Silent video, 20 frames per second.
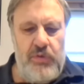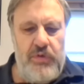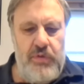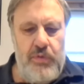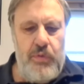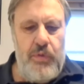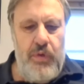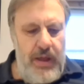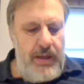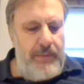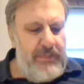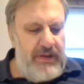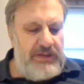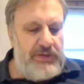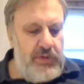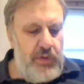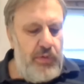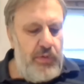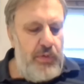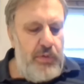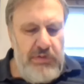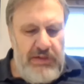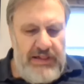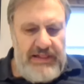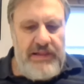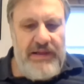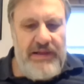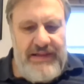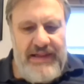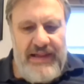to you, but you
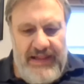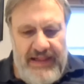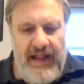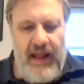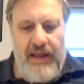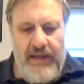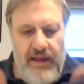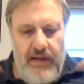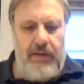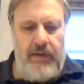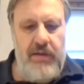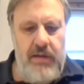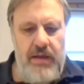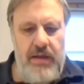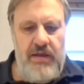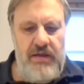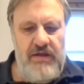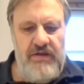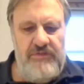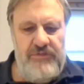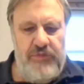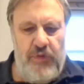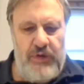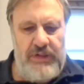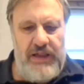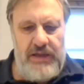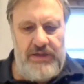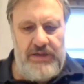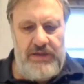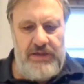lose the desire
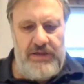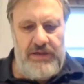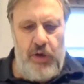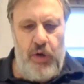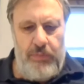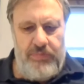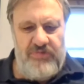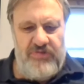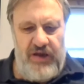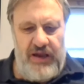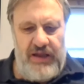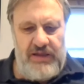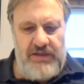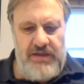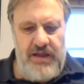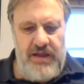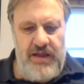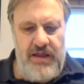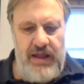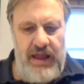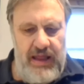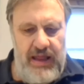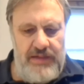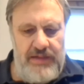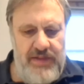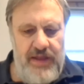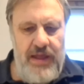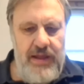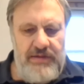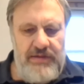for that object.
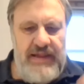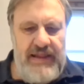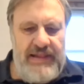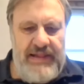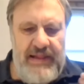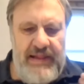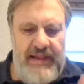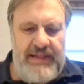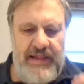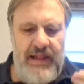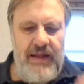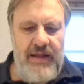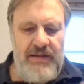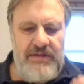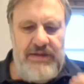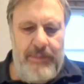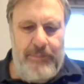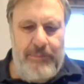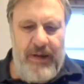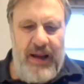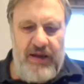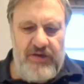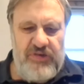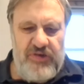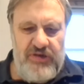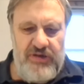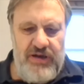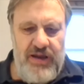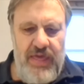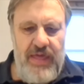And this is
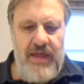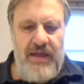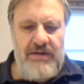depression.